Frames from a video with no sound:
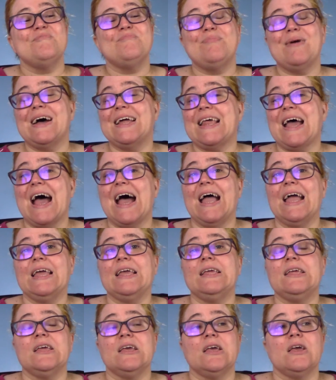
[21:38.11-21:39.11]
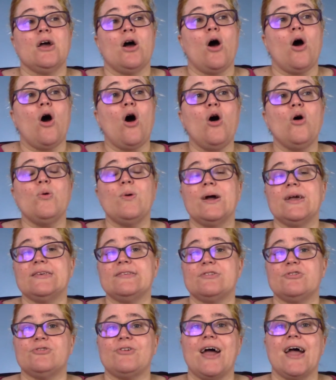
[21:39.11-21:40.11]
But I
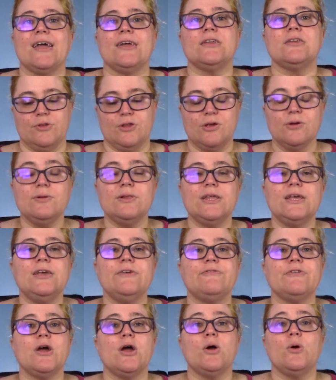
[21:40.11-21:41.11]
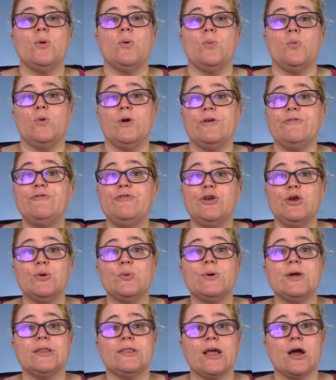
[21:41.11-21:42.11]
always try to leave
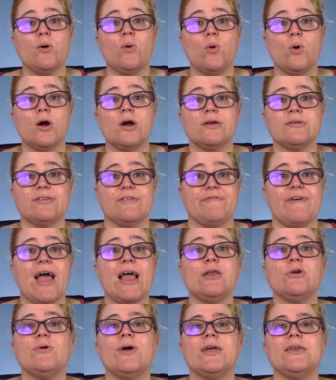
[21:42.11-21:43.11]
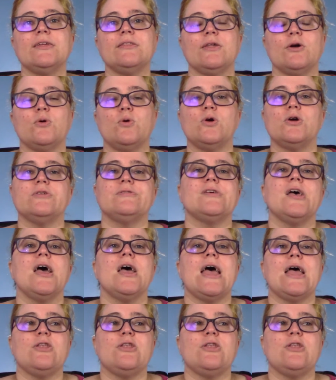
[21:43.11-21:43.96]
reviewing the course, evaluating the course,